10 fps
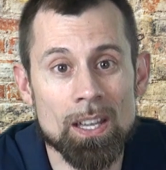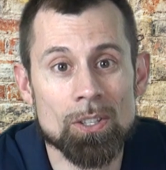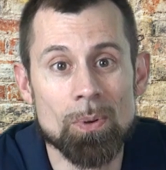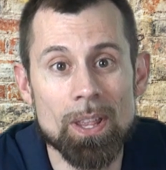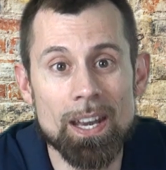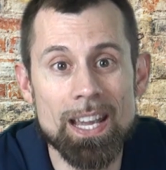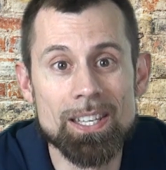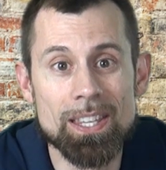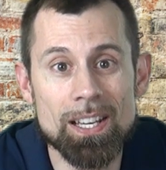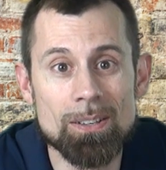It's one of the
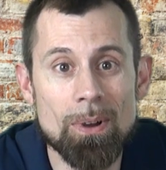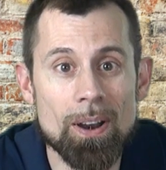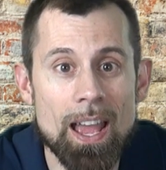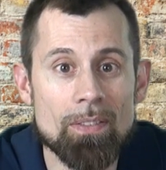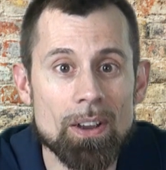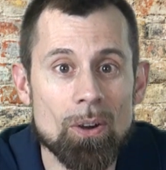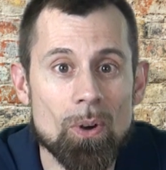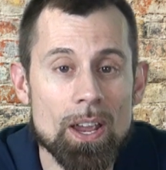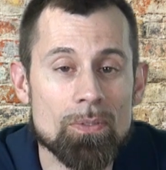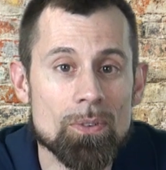nice things about having a
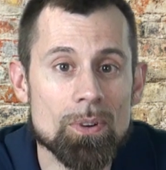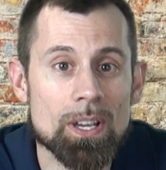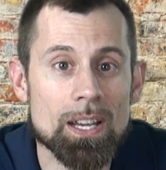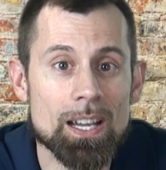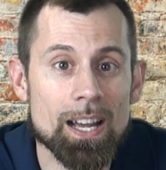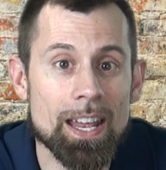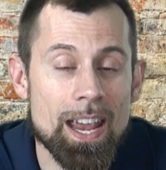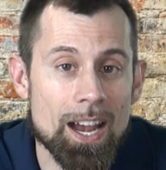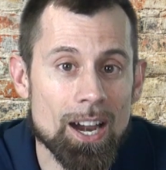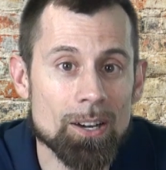wife who can cut
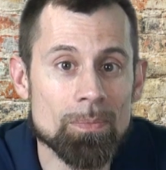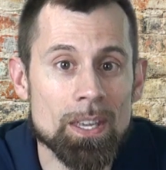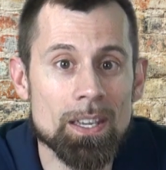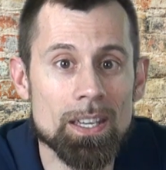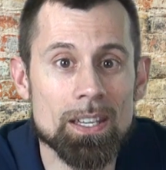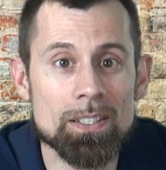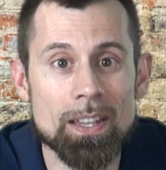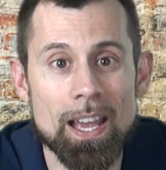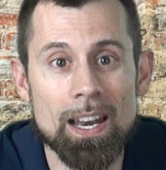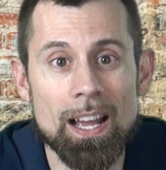hair is
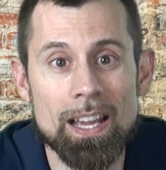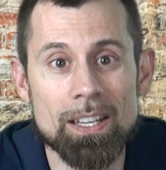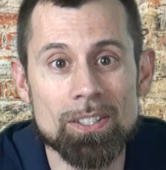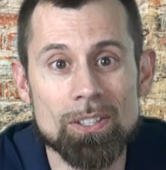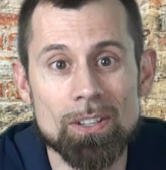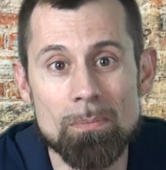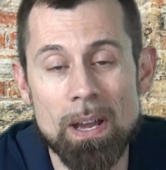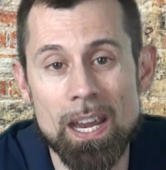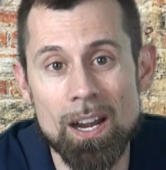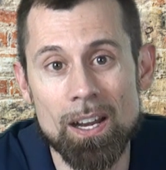that I can still get
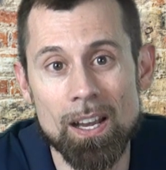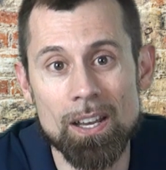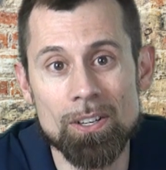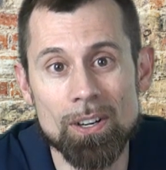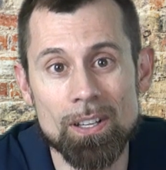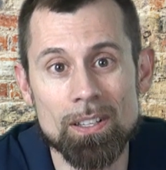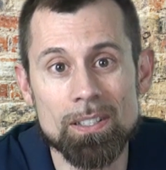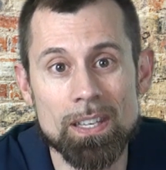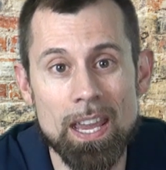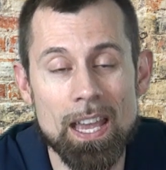my hair cut during the
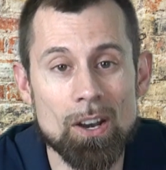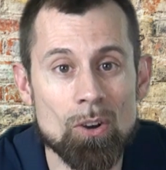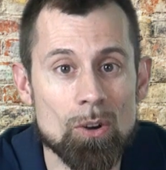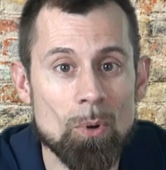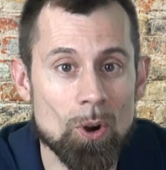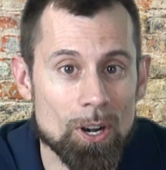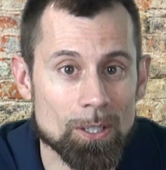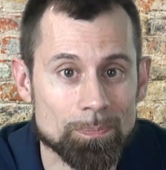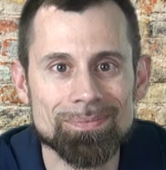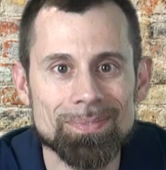stay-at-home
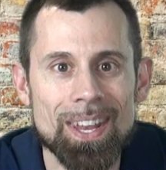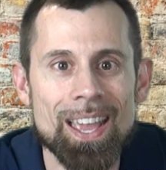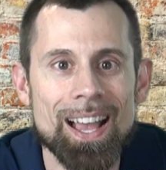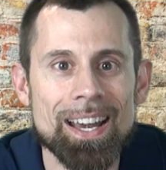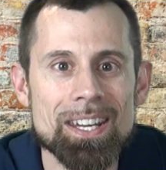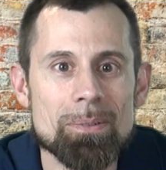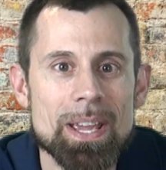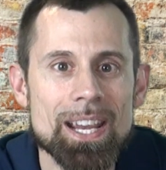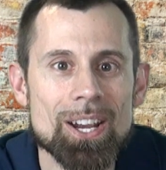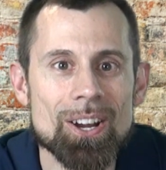order. I need to
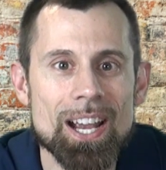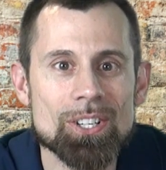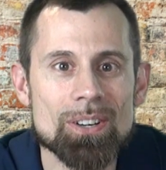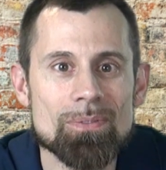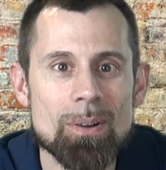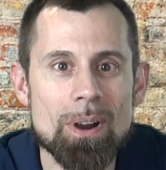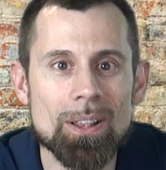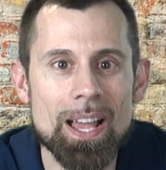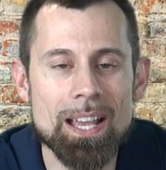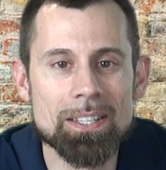make a correction from
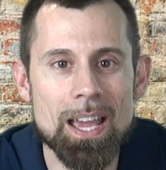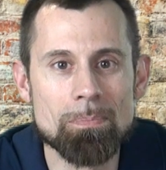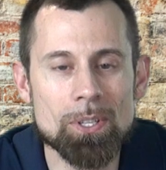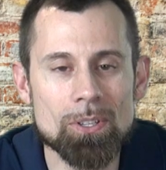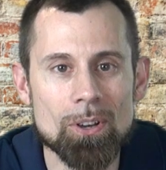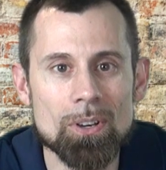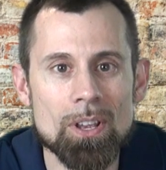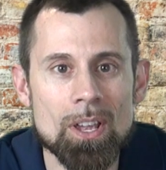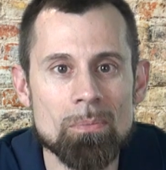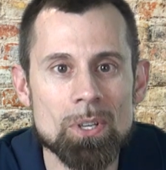our last episode.
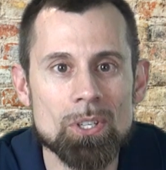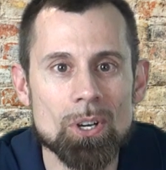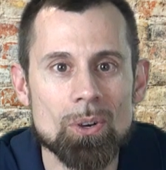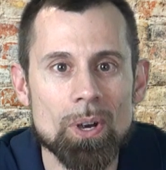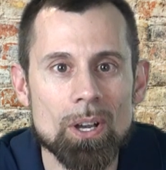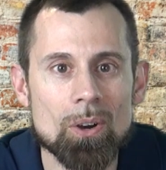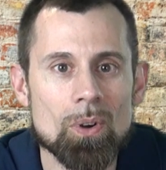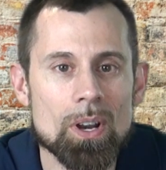Mr. Quiggle,